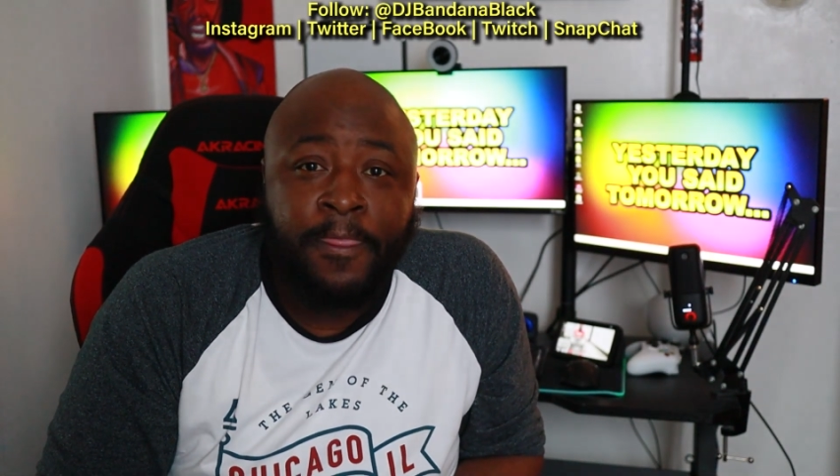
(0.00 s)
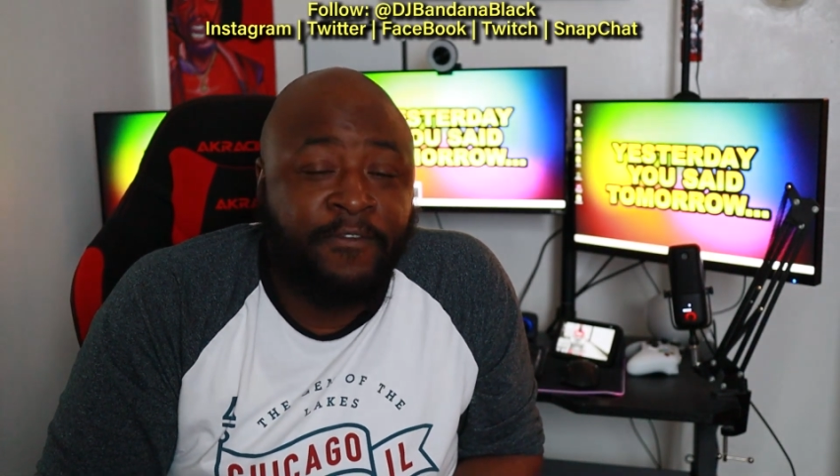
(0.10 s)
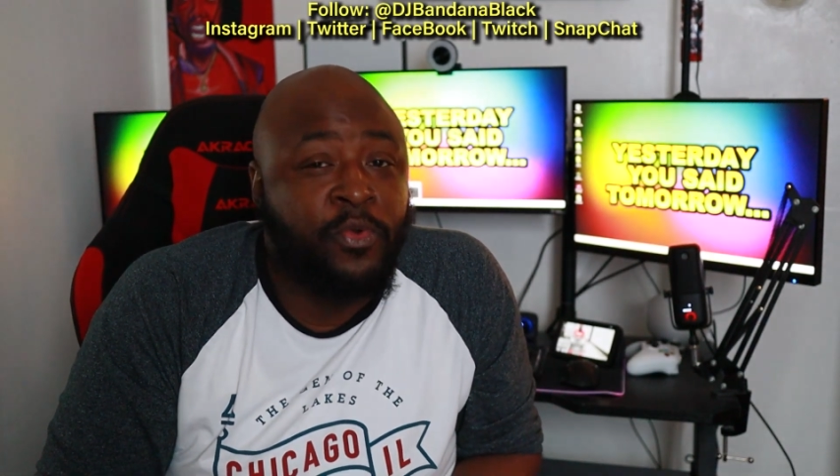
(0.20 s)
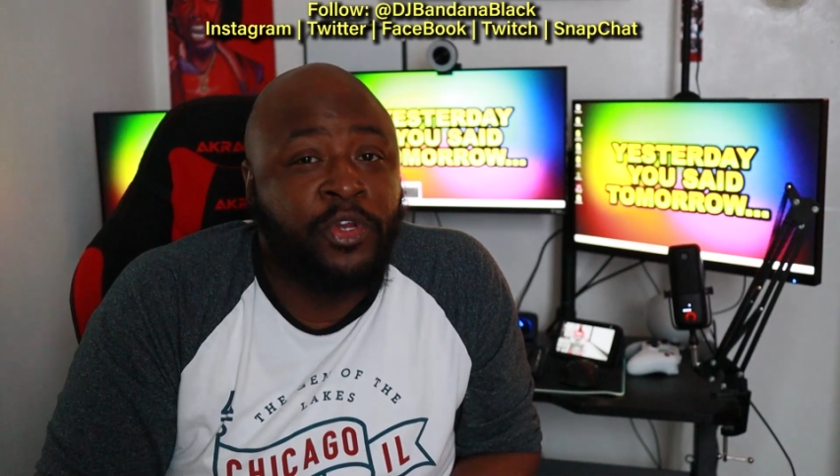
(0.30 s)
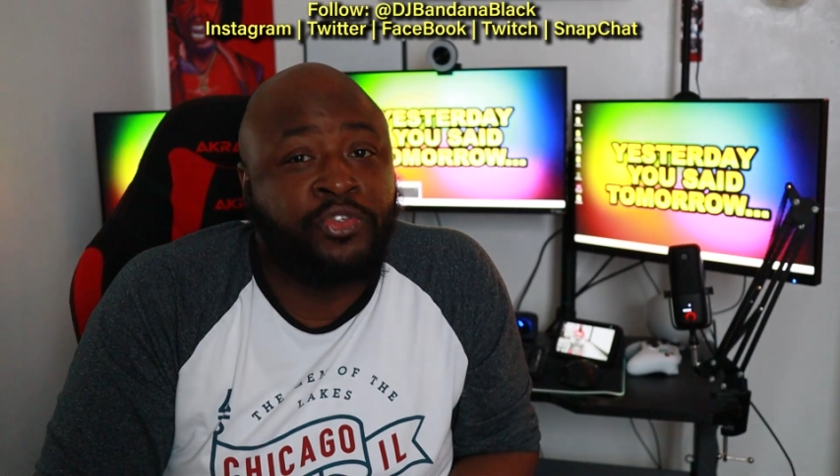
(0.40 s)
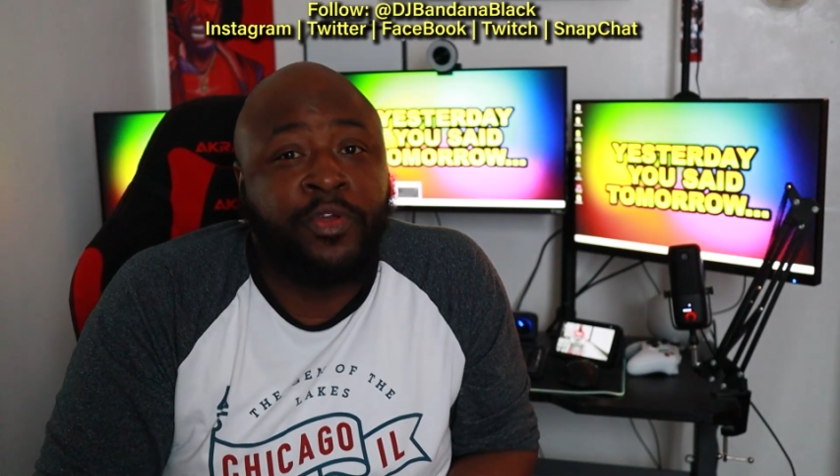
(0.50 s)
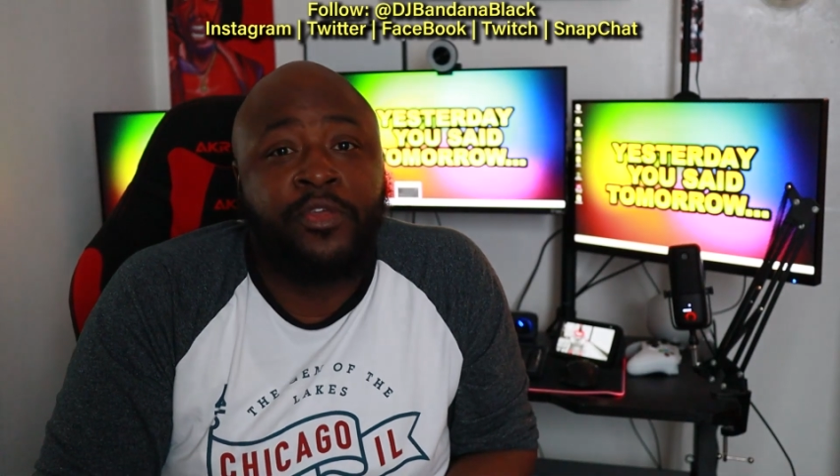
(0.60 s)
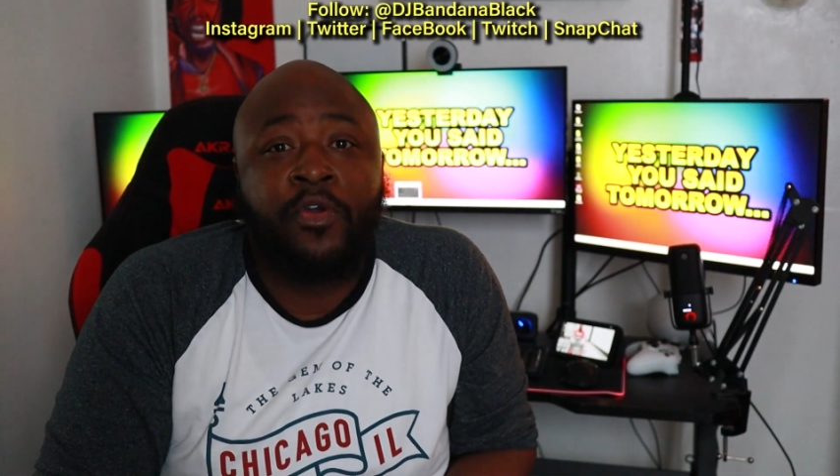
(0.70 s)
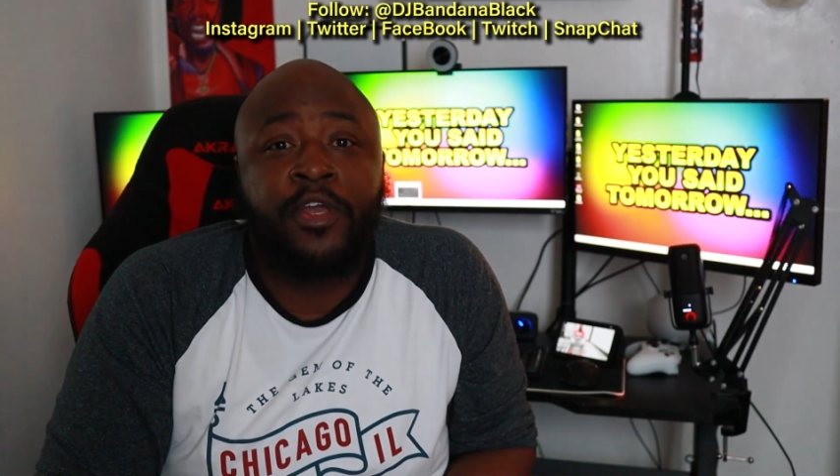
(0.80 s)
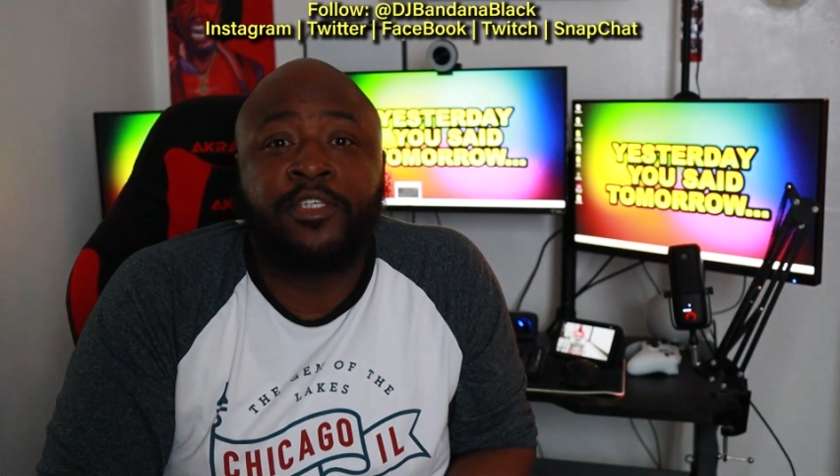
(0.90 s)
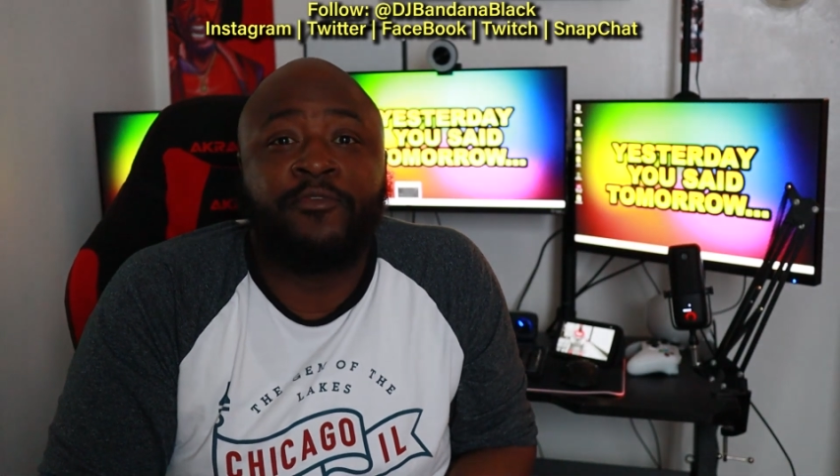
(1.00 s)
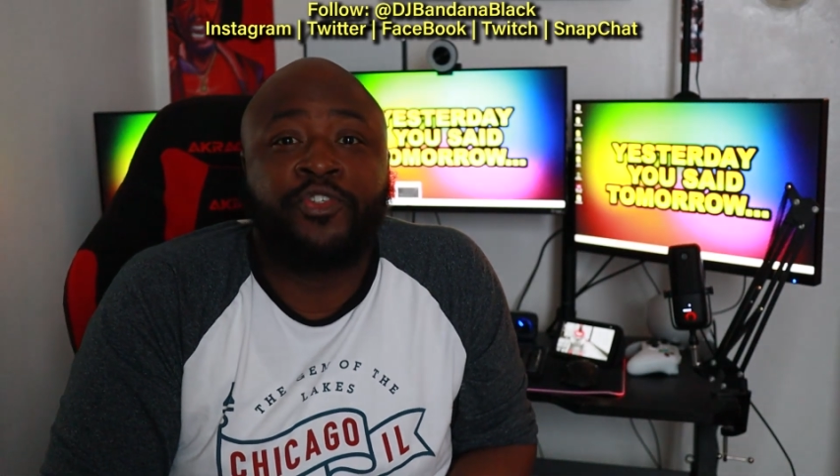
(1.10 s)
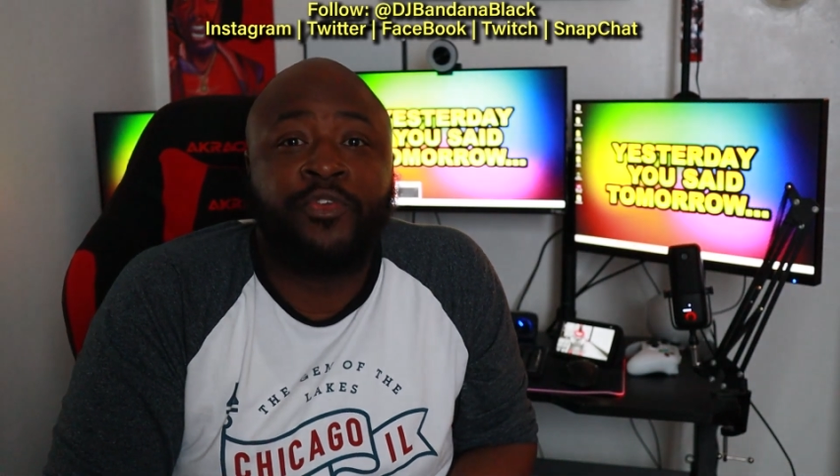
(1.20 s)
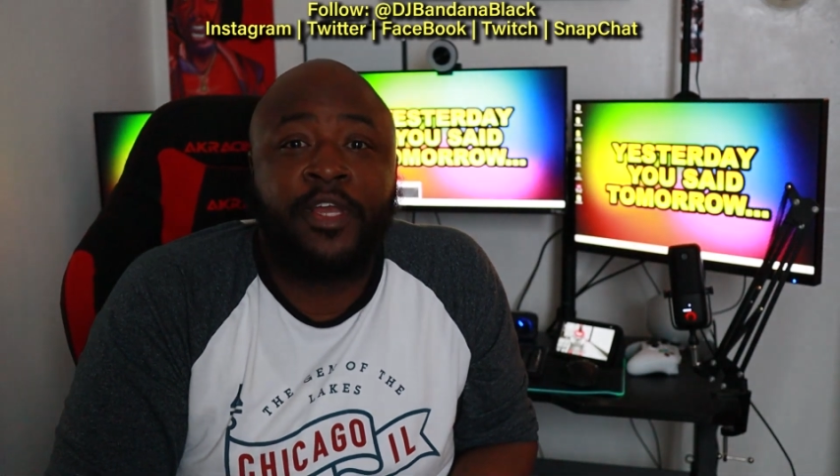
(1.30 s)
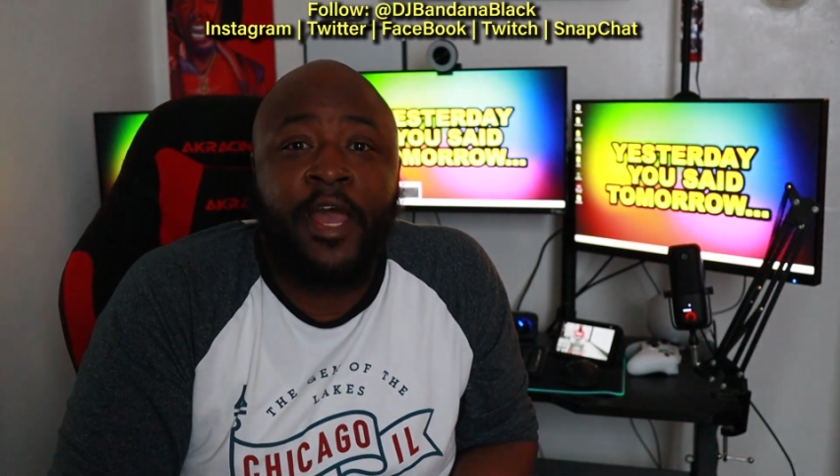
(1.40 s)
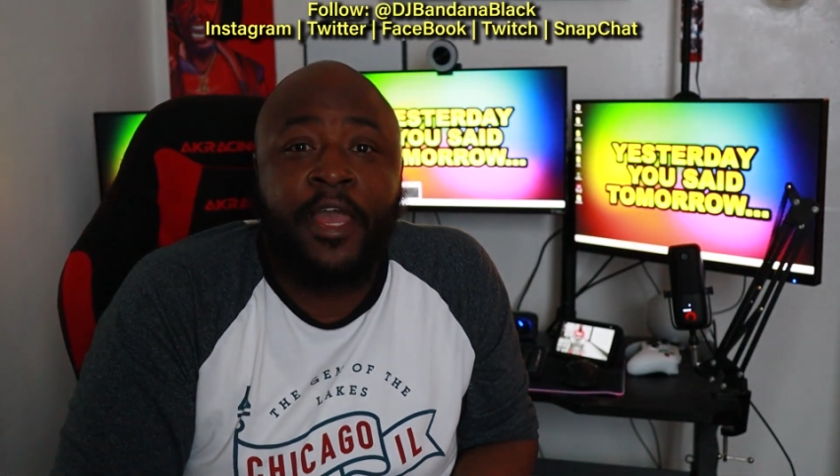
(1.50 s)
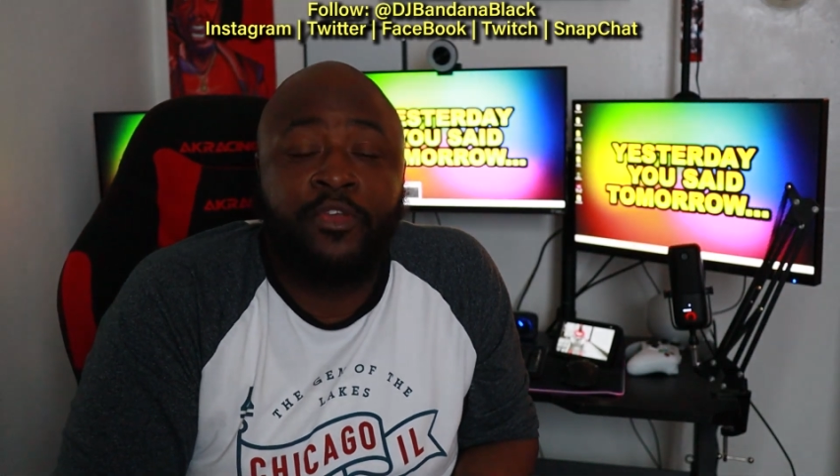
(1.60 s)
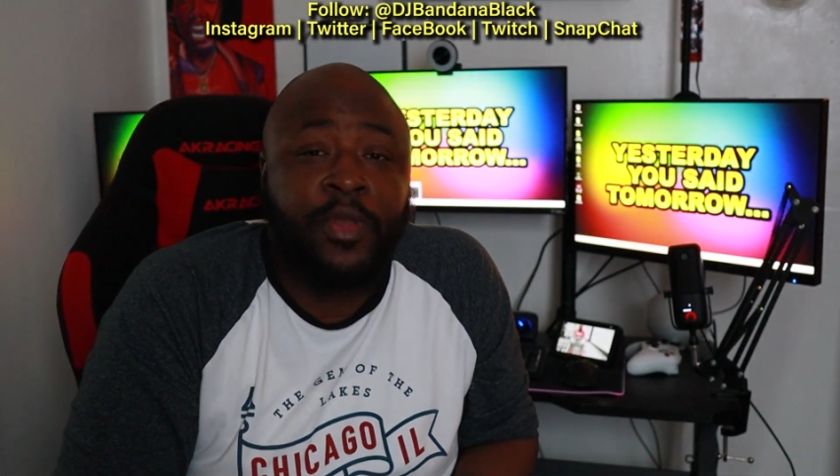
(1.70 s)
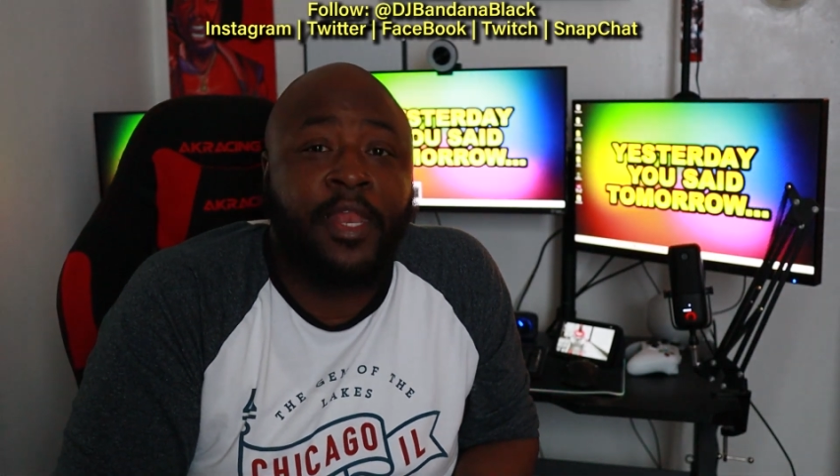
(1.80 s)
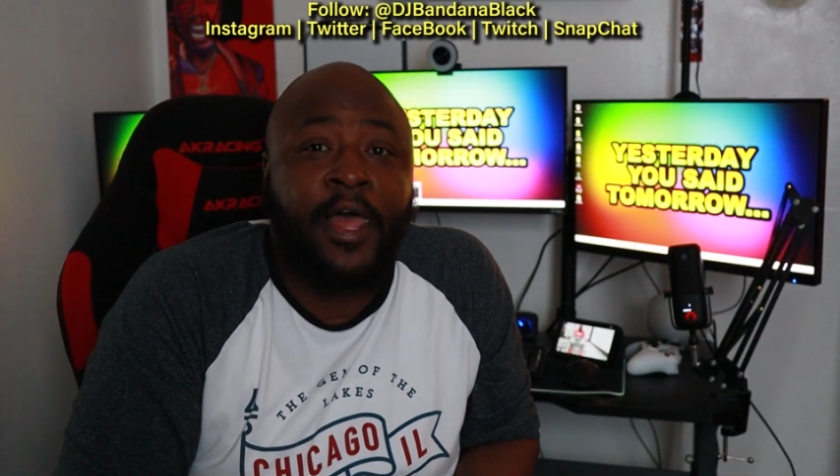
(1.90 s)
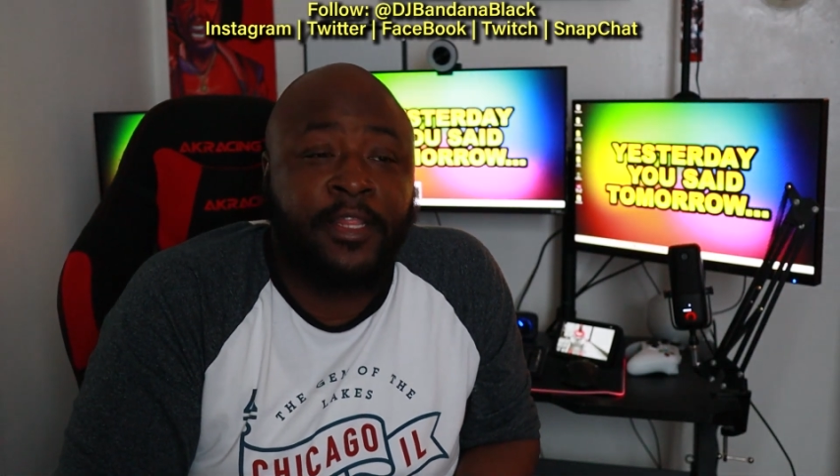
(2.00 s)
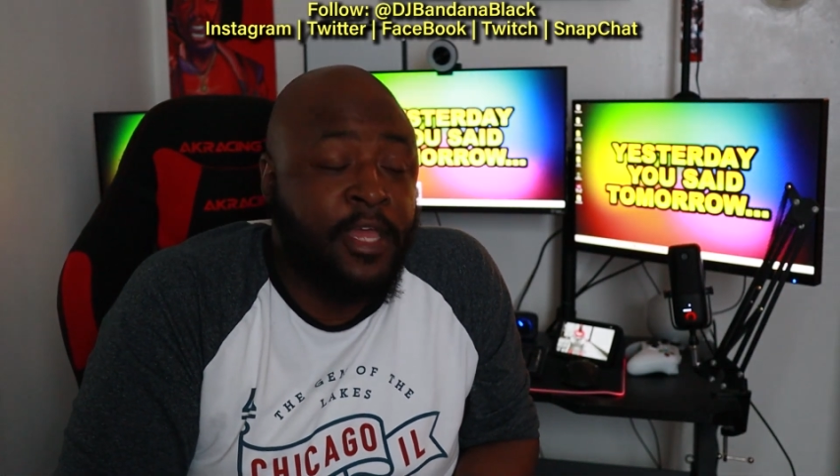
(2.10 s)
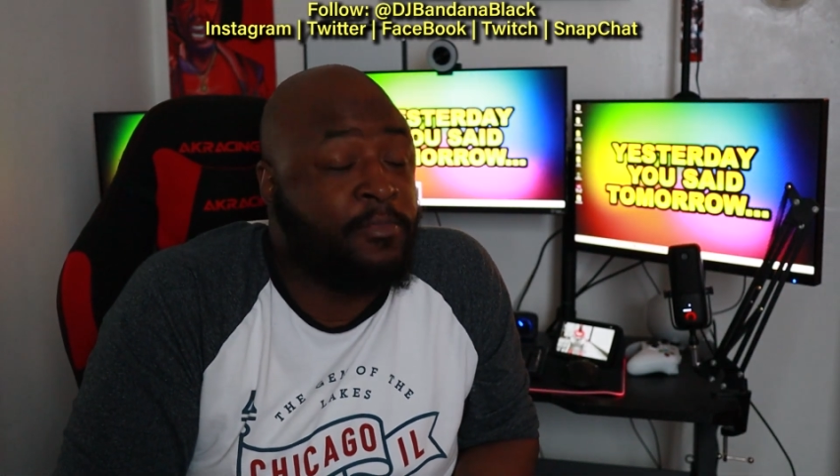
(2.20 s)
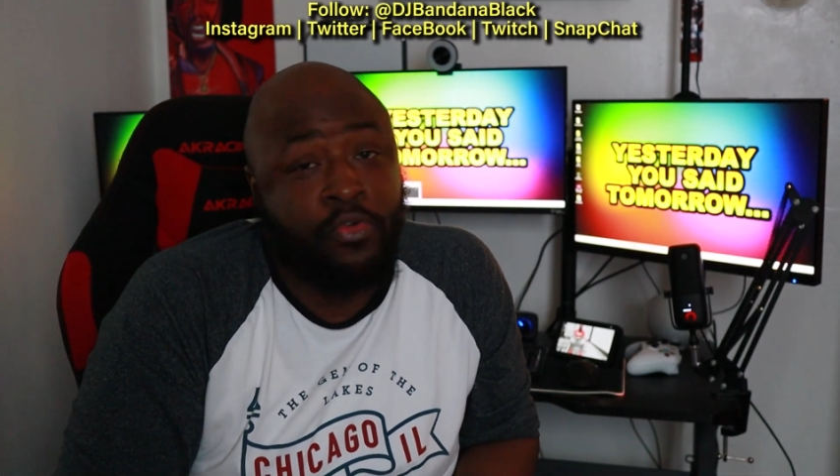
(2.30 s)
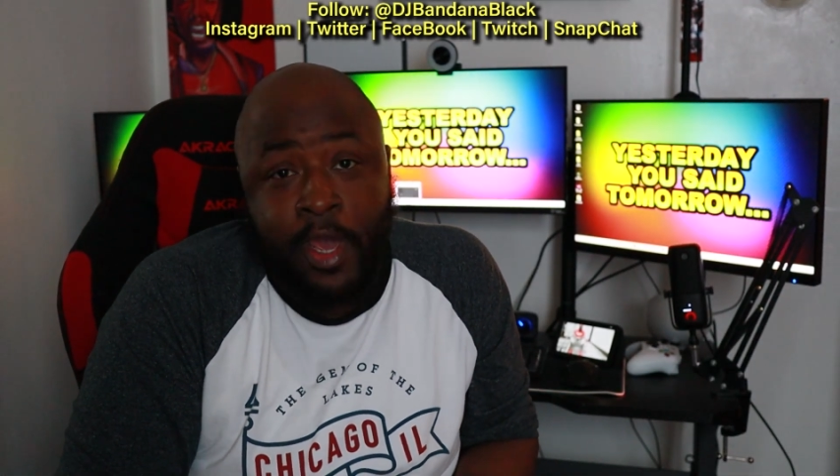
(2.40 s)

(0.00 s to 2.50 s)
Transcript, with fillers: if you're in the street, you call yourself a street guy and you get locked up,